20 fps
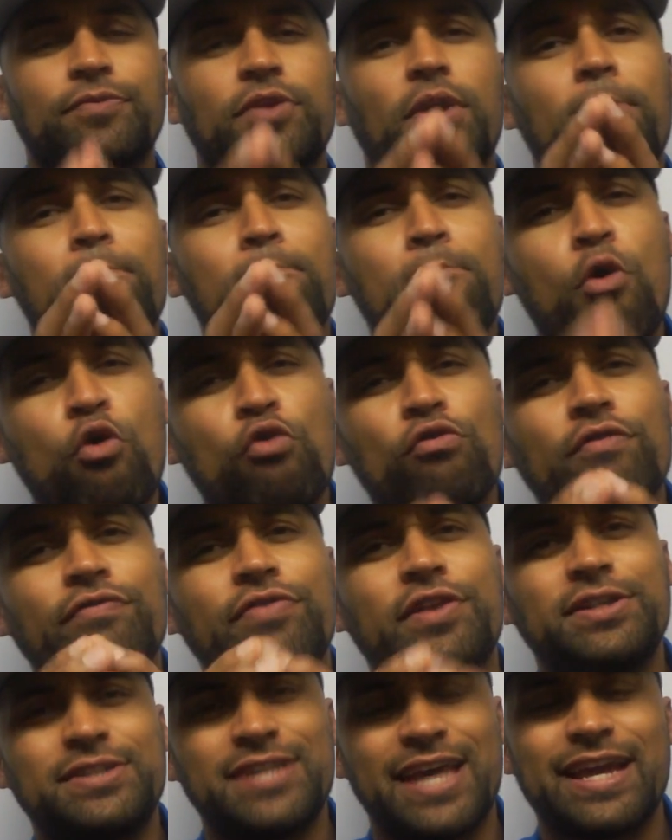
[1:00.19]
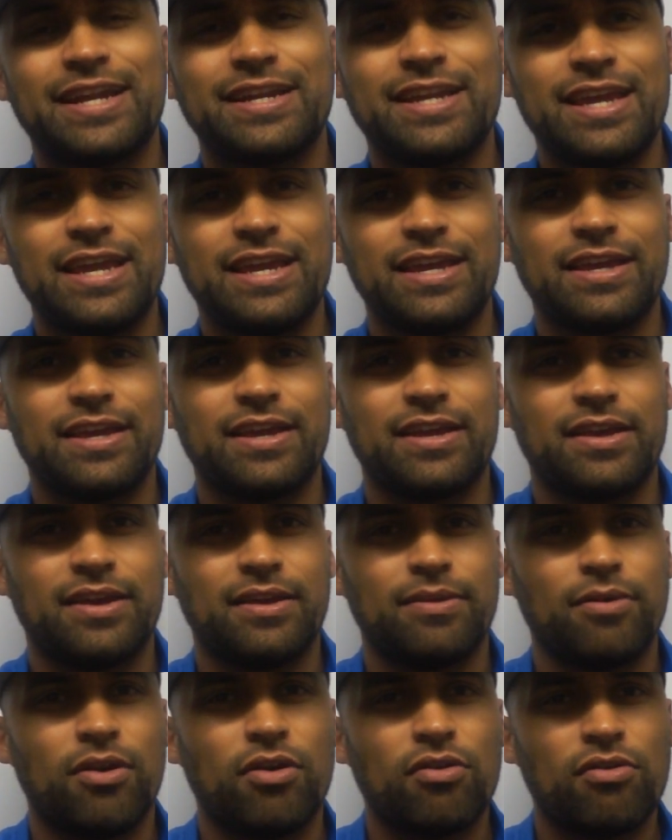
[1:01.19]
more of the technique.
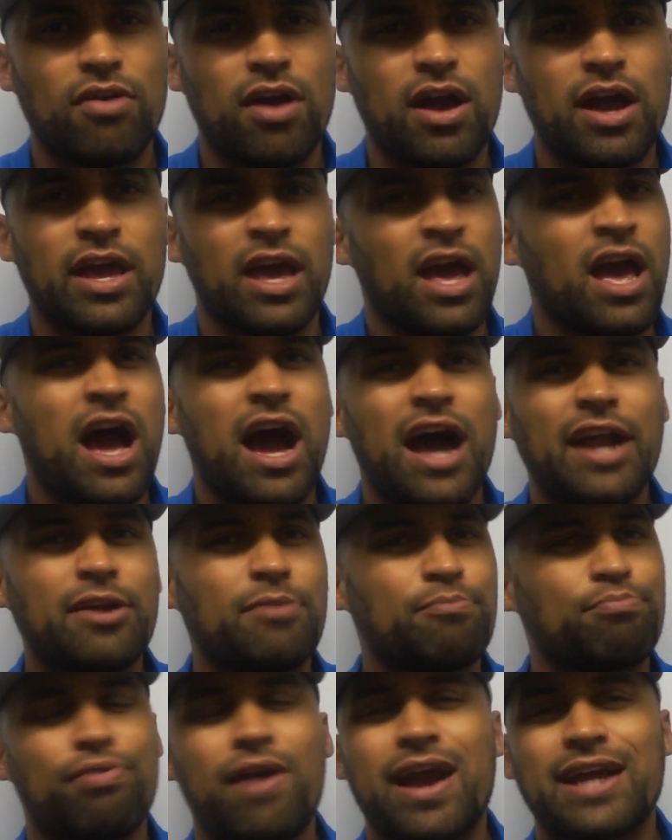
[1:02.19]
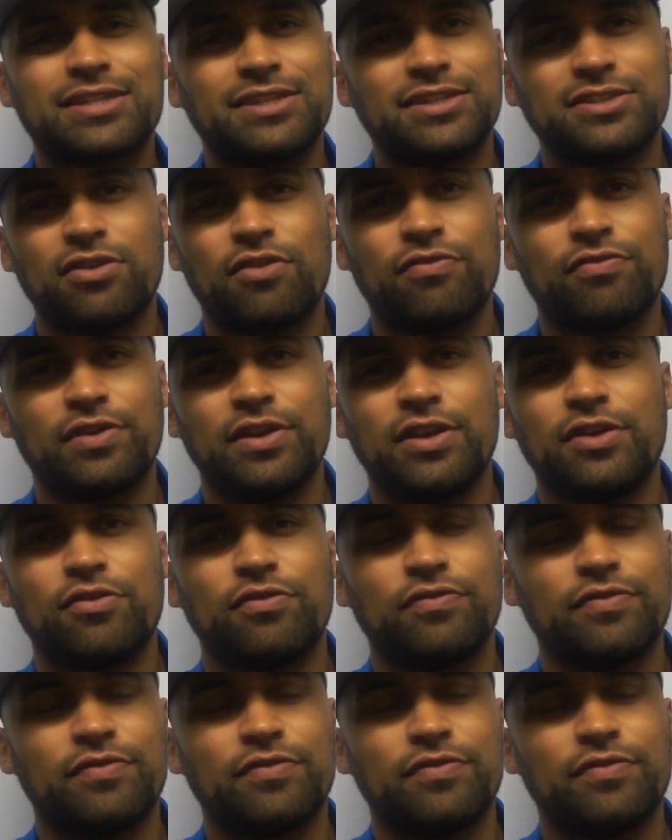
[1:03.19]
All right, I don't practice often enough